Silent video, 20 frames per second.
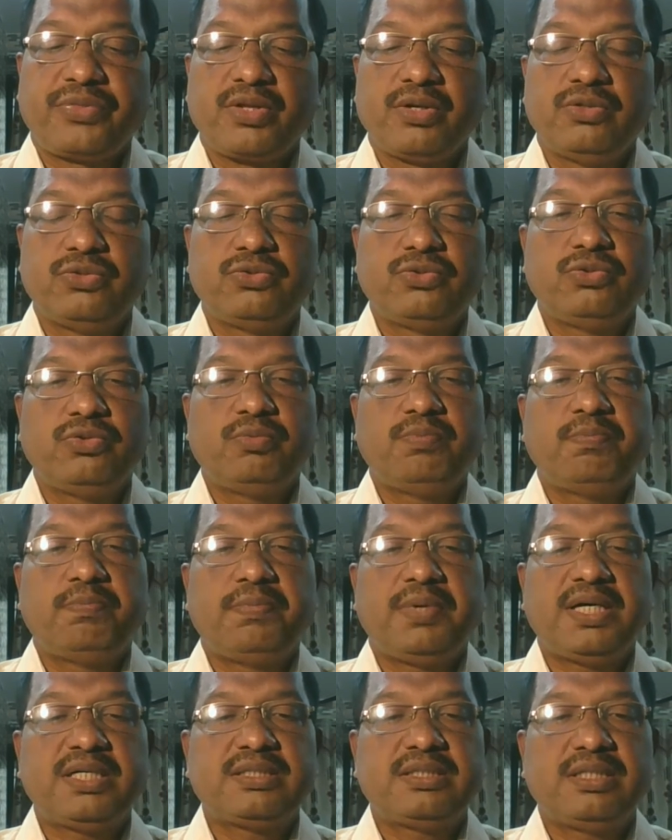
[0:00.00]
So
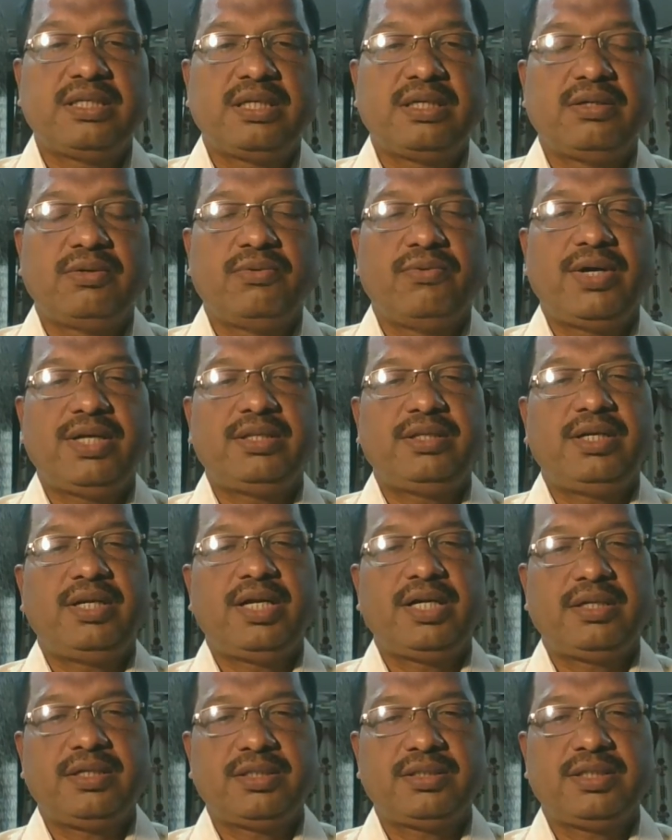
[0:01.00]
first thing, while the
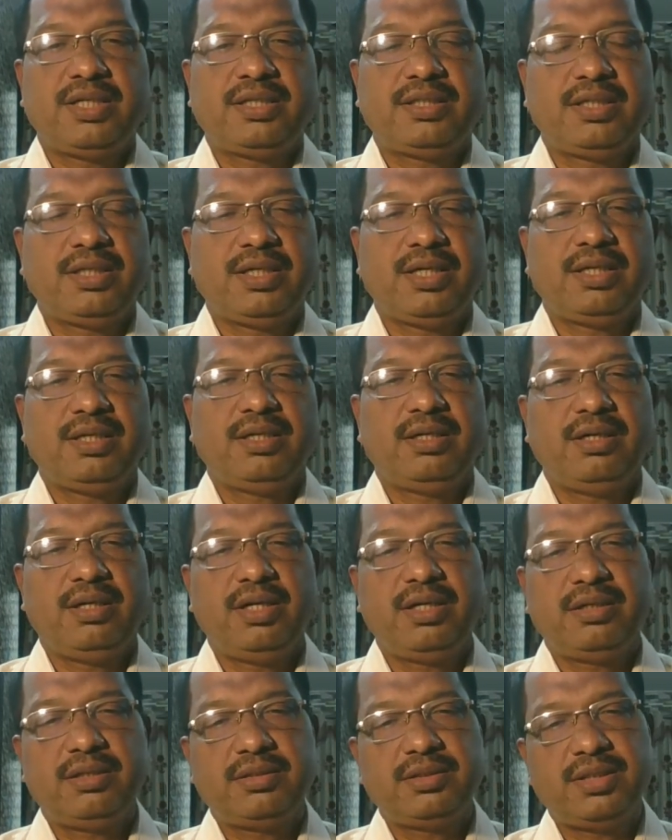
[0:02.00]
letters are there,
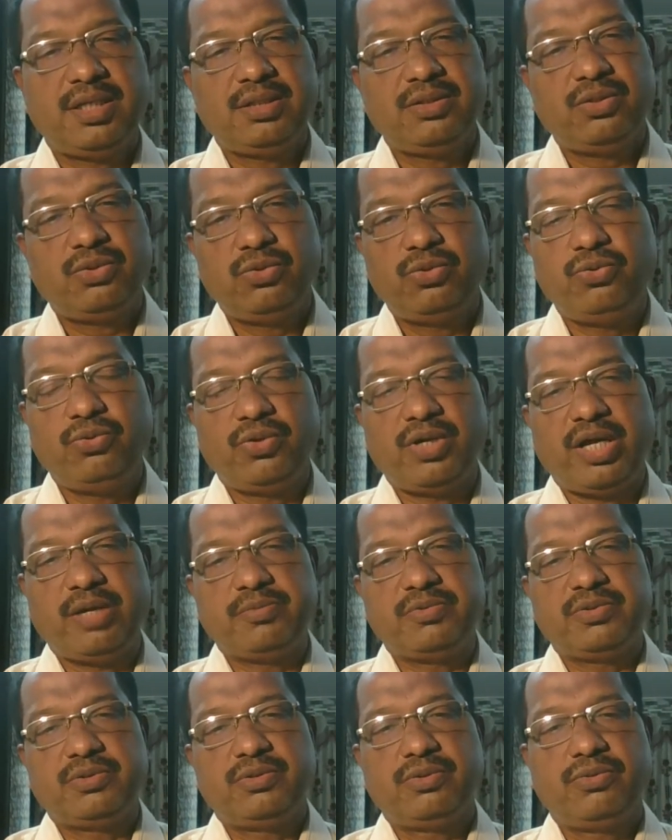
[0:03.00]
letters are the two
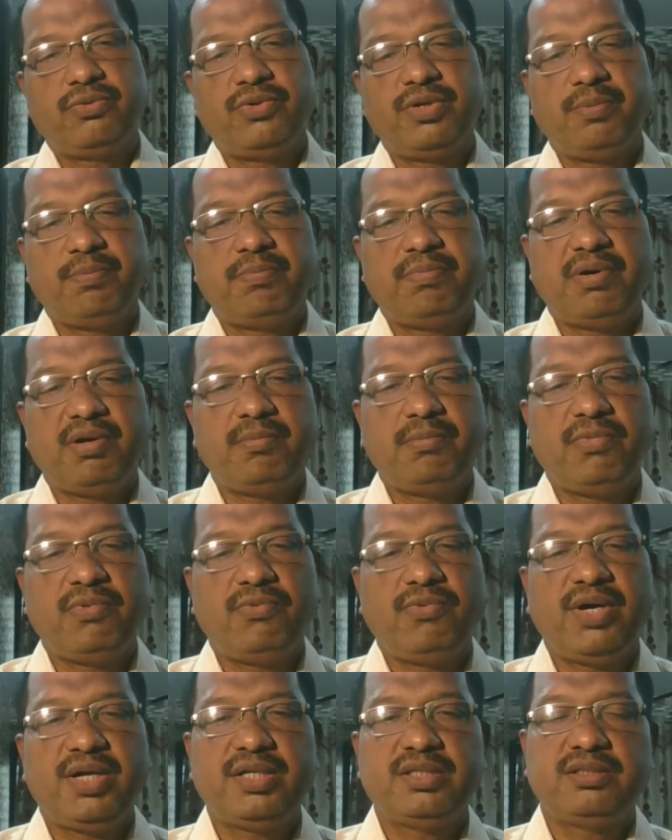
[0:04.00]
types.
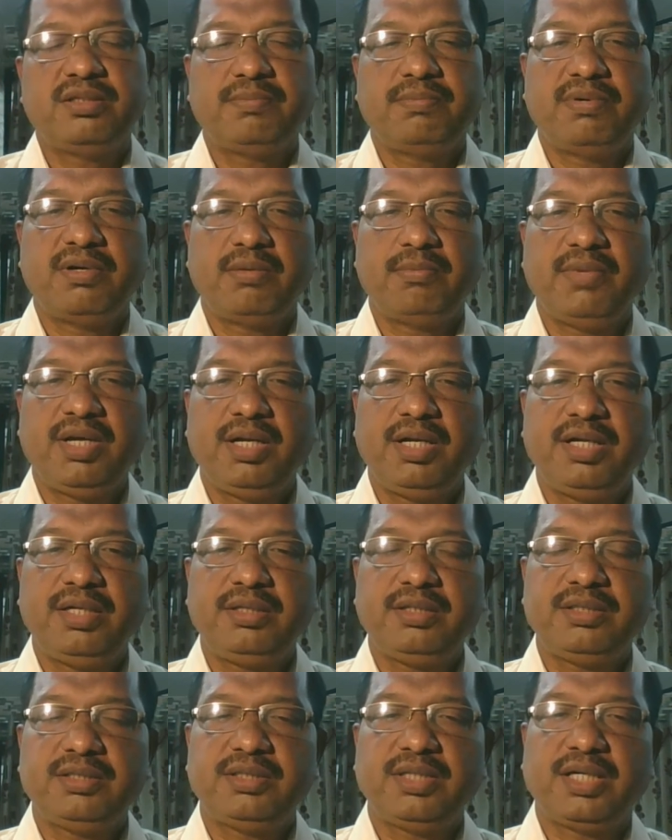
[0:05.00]
One is the formal
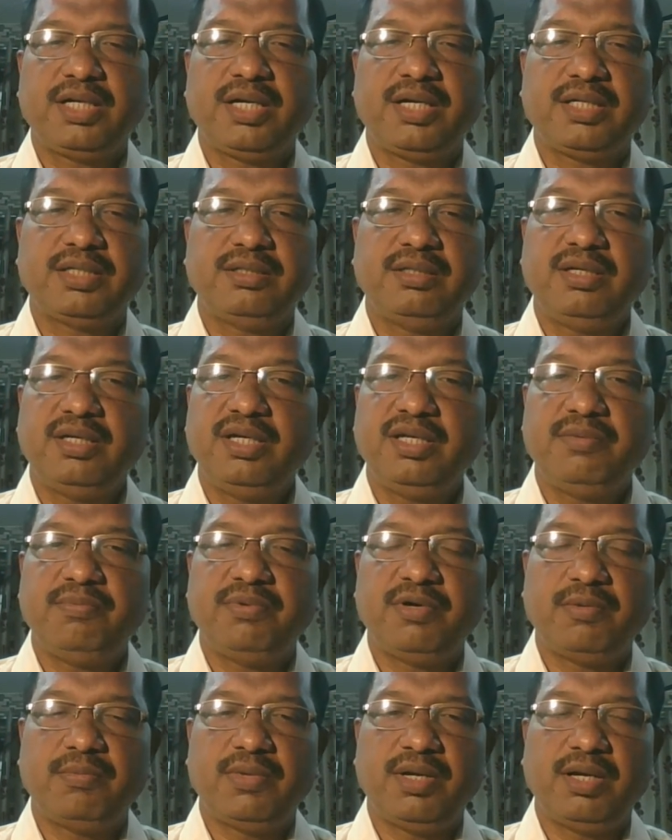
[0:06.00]
letter, second is the
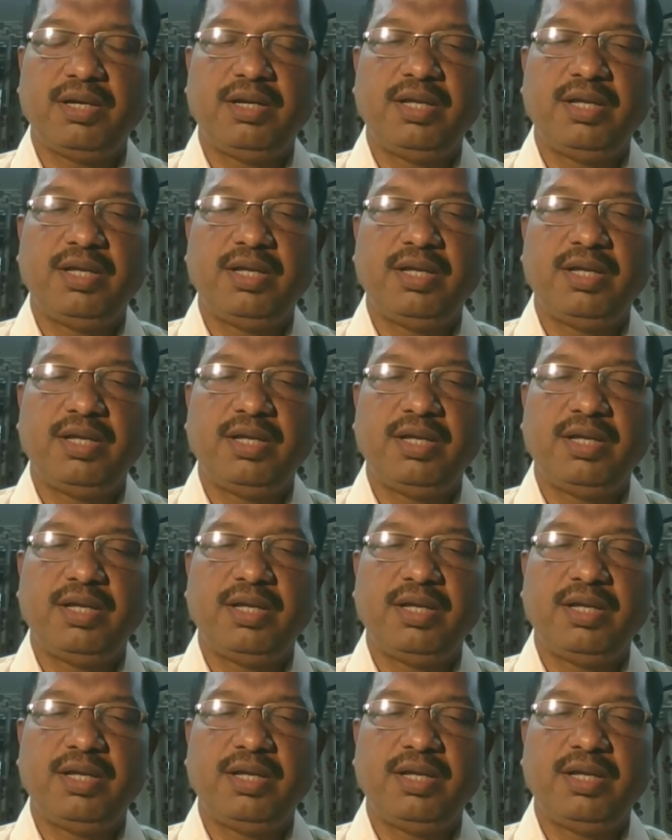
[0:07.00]
informal.